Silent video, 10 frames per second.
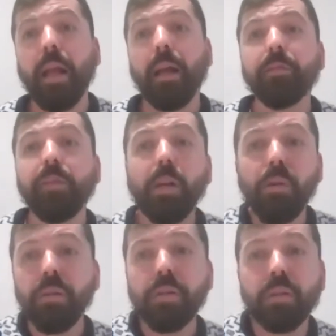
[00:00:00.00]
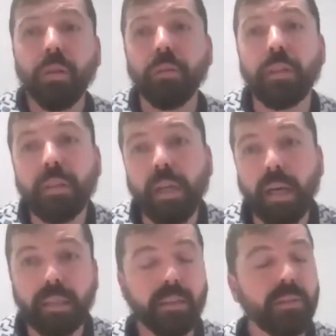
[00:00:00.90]
And we also
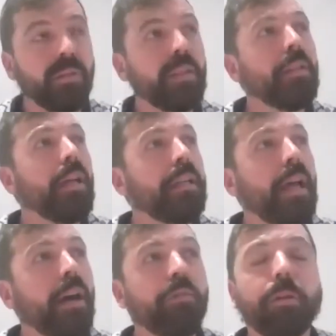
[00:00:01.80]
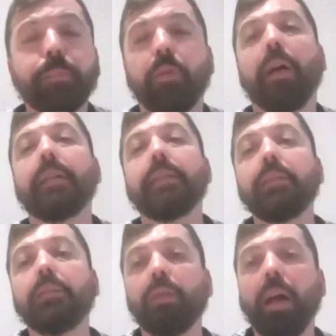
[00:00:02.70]
decided in, in our
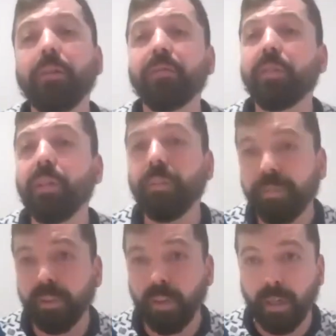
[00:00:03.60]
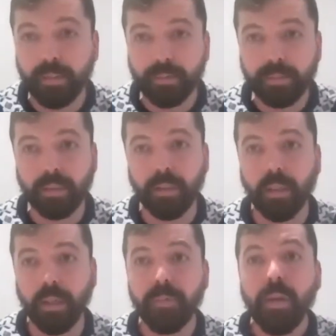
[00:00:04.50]
pricing to have different
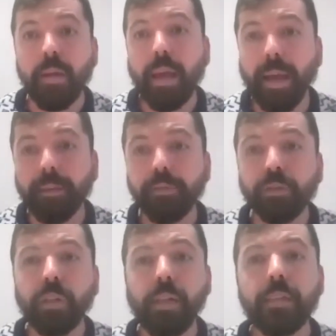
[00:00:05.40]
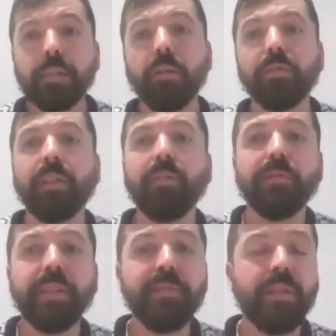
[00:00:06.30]
uh, entries. So we,
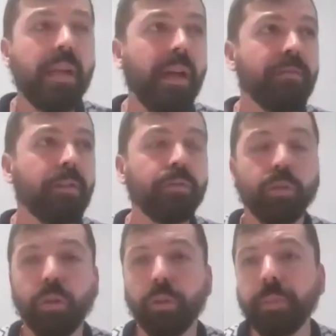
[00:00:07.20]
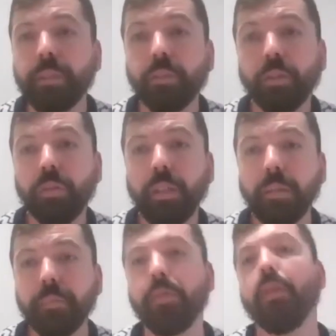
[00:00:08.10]
we will have a
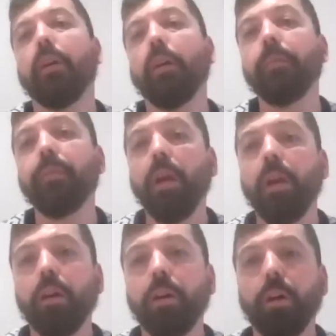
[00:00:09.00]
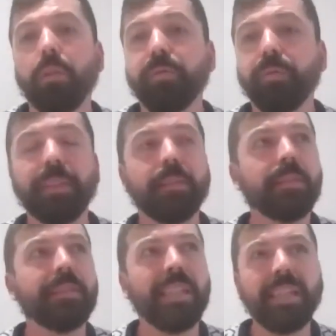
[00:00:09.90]
dormitory um, uh, with
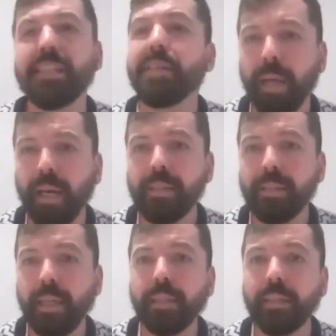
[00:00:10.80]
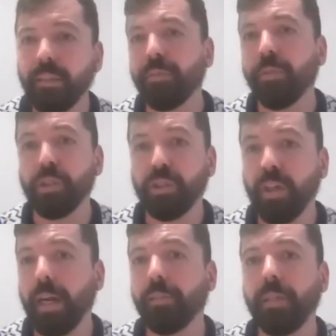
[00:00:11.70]
six beds, I think for
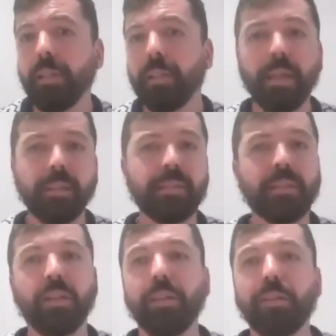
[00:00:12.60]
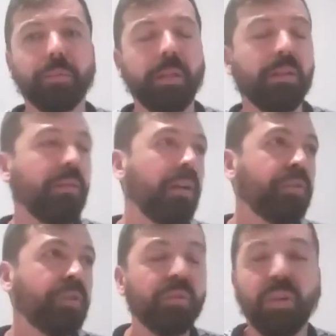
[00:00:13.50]
sharing, that's going to be
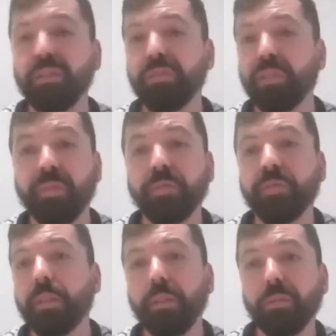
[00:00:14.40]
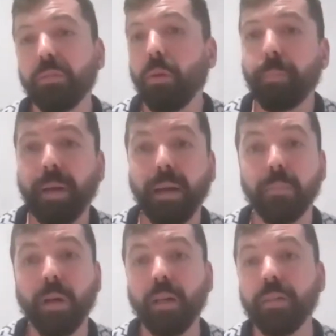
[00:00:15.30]
around 250 euro
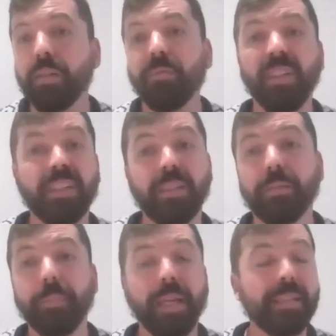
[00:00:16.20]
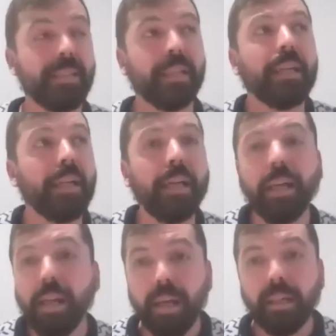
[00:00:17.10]
per month, which is
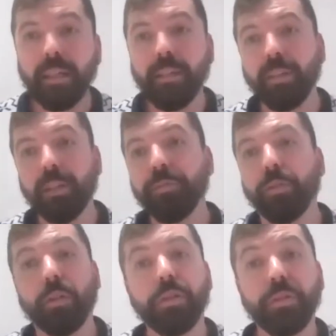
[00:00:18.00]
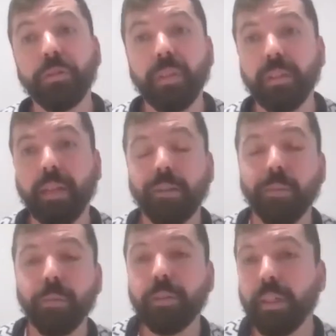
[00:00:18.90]
basically even for a student
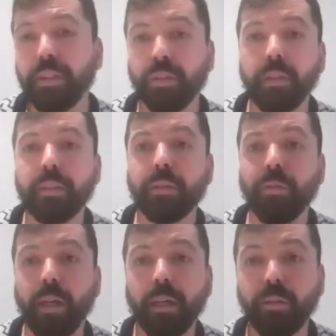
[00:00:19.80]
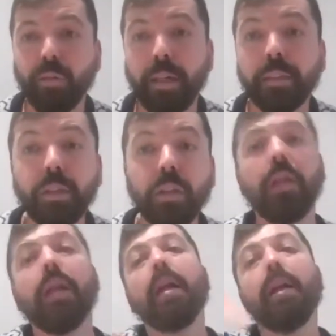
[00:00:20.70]
accommodation is quite, quite good.